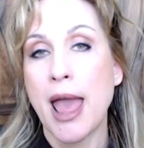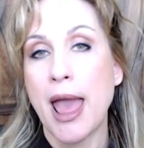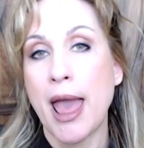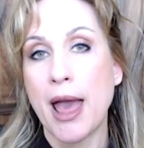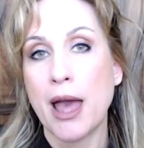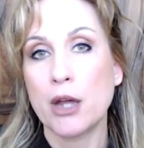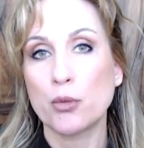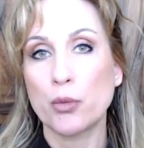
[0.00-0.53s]

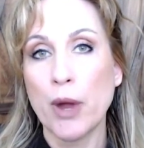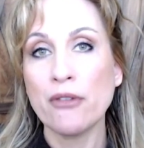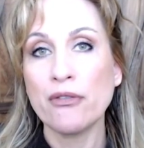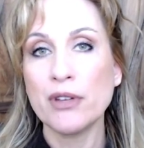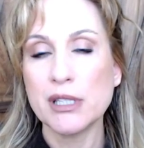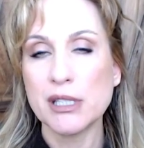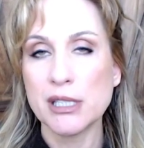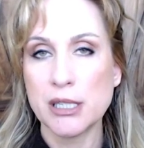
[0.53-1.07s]
And
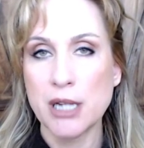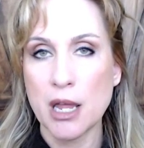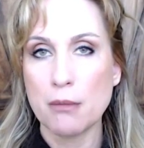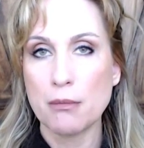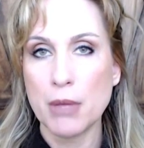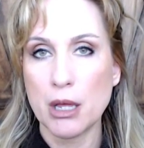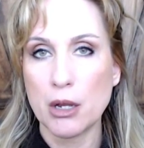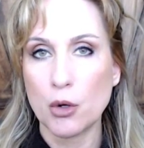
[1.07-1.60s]
Reffitt's
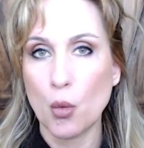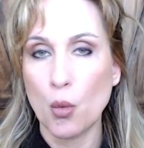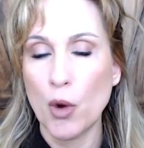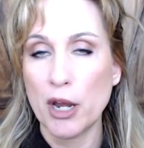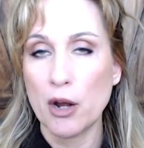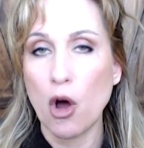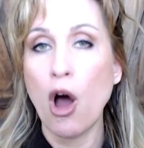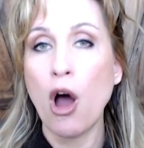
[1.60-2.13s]
statement
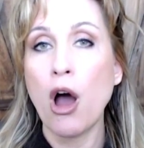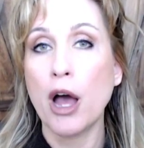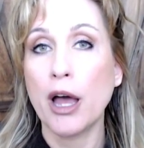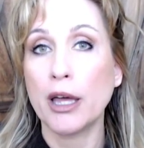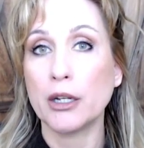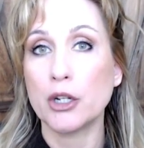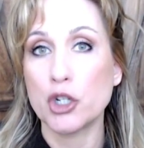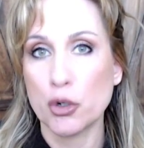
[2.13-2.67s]
went on